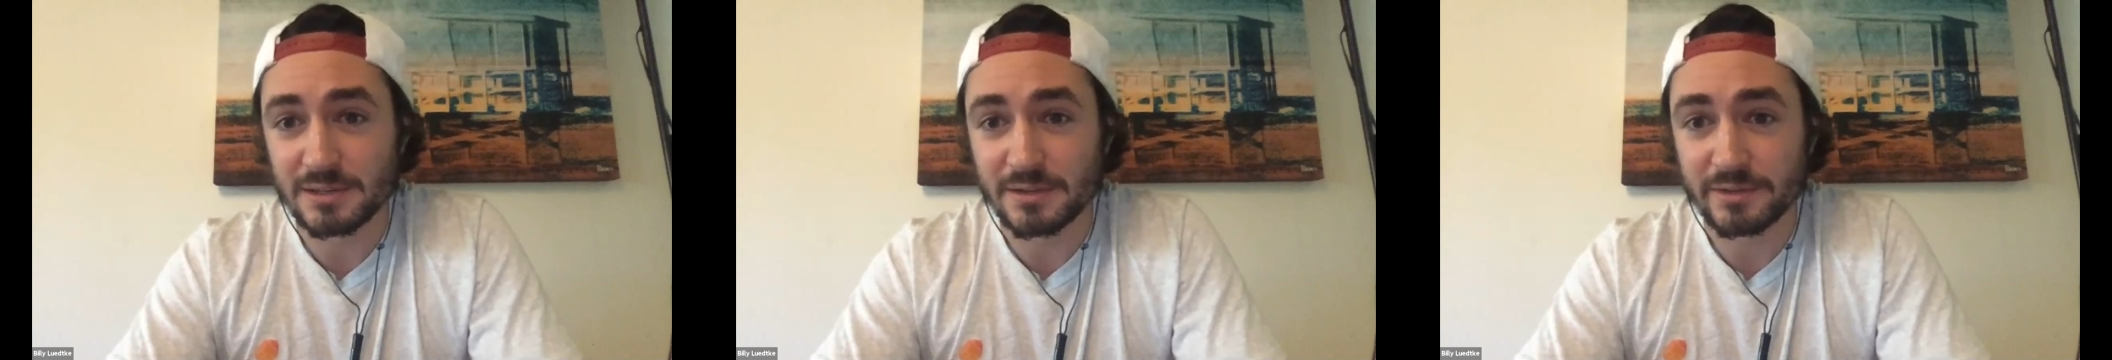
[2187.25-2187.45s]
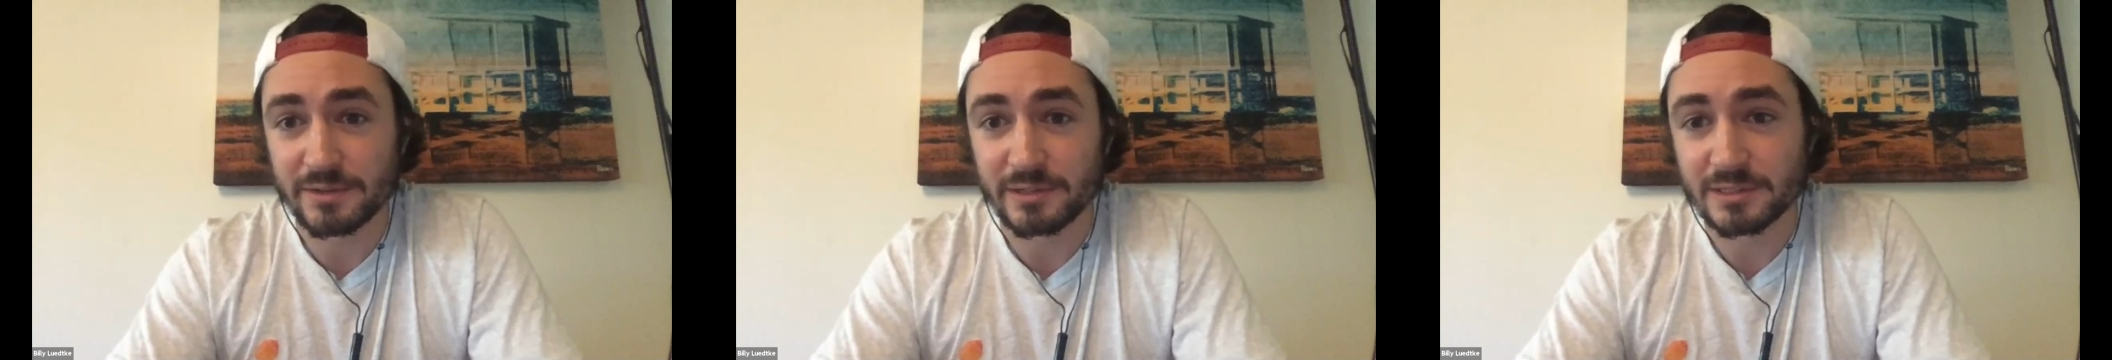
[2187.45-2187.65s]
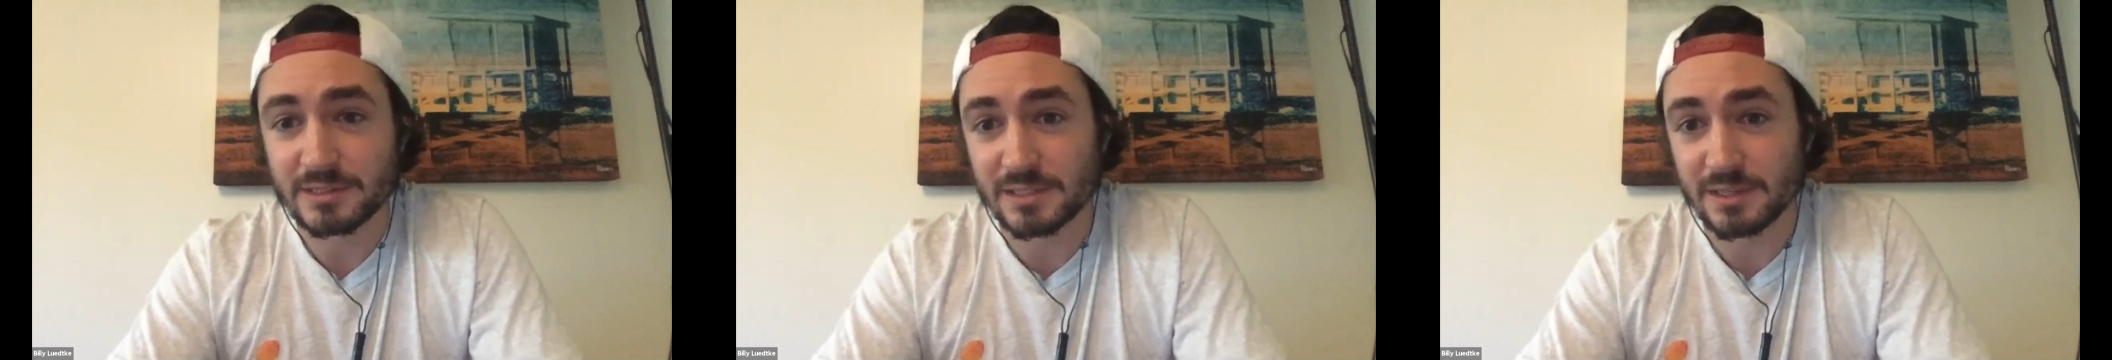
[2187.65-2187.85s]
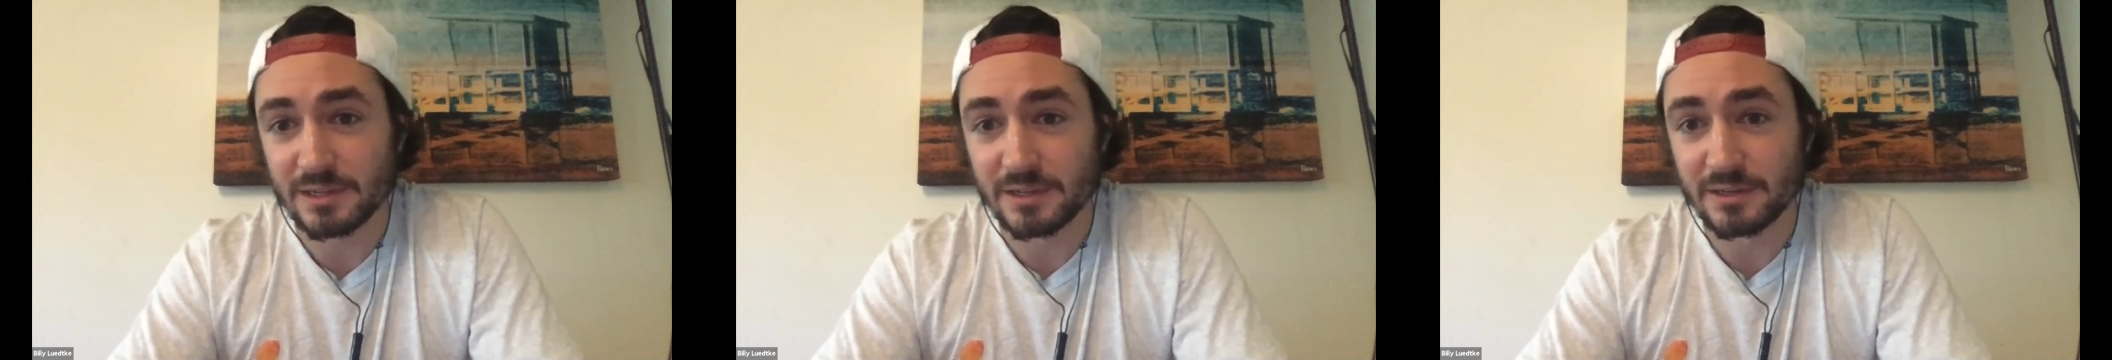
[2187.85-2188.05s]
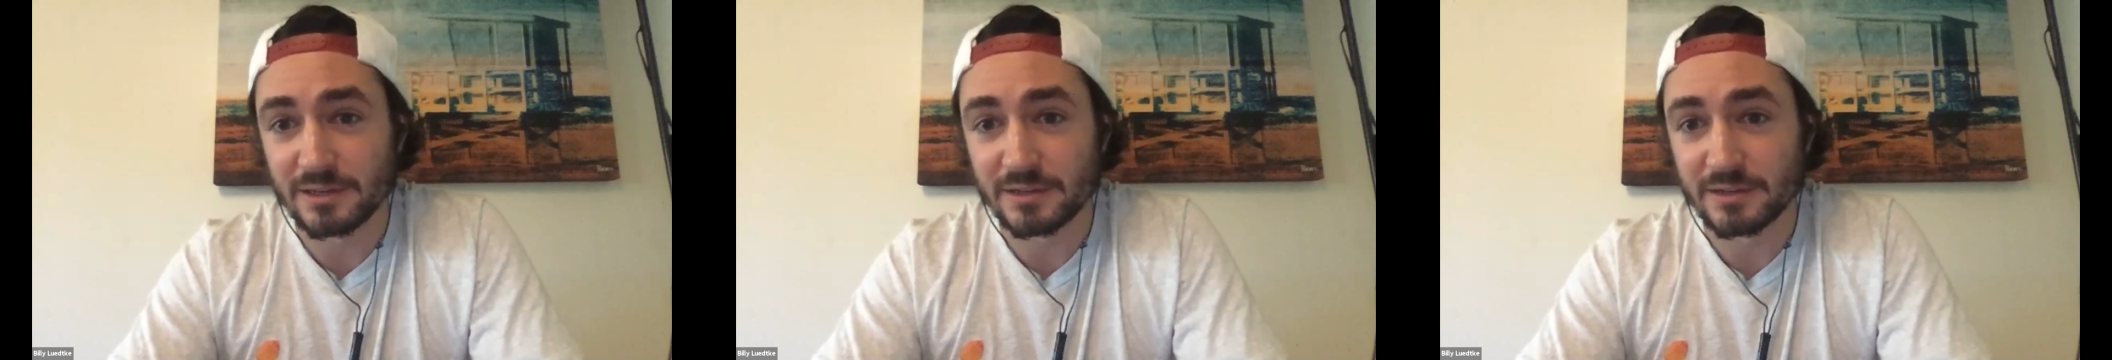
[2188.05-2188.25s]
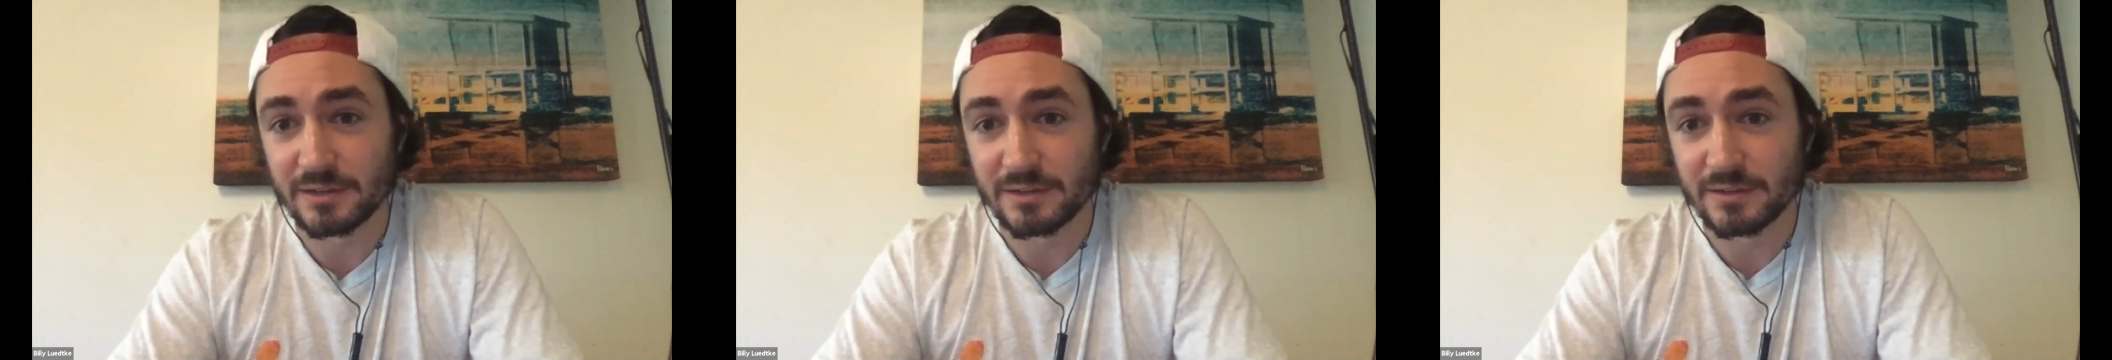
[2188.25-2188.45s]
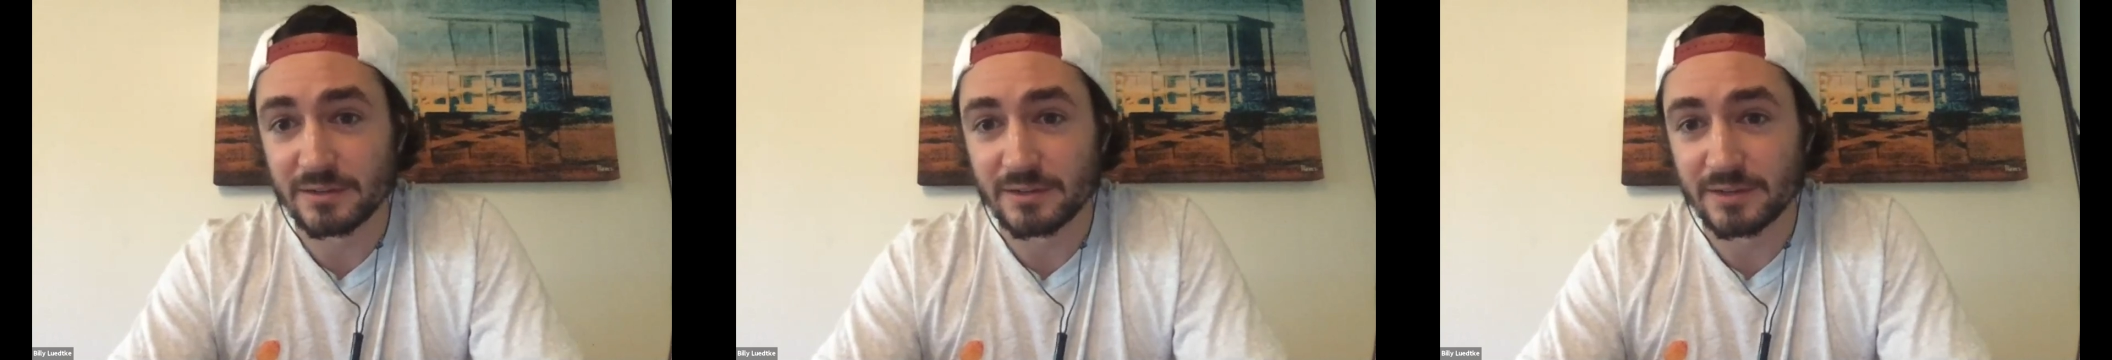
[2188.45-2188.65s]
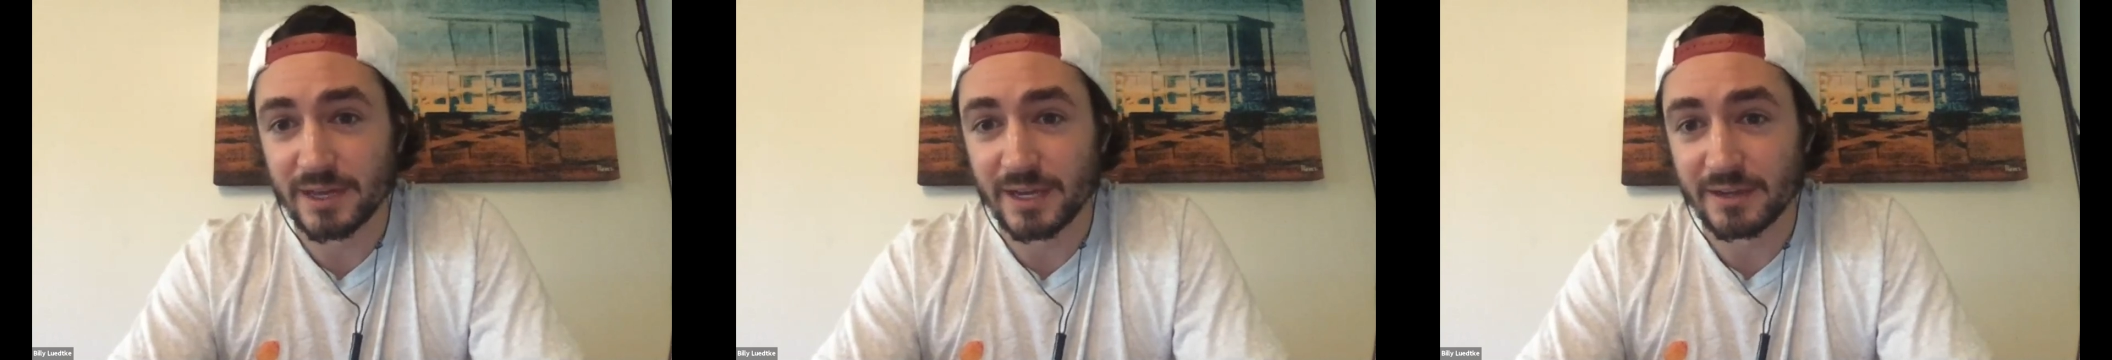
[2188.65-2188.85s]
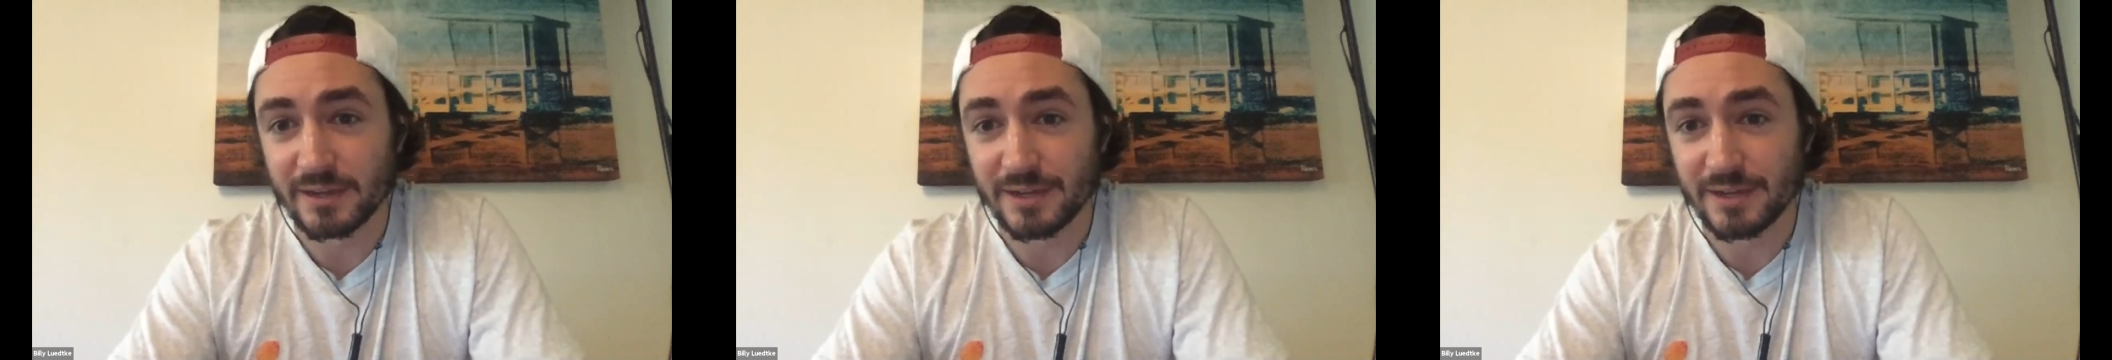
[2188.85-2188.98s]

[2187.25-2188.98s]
thoughts on that?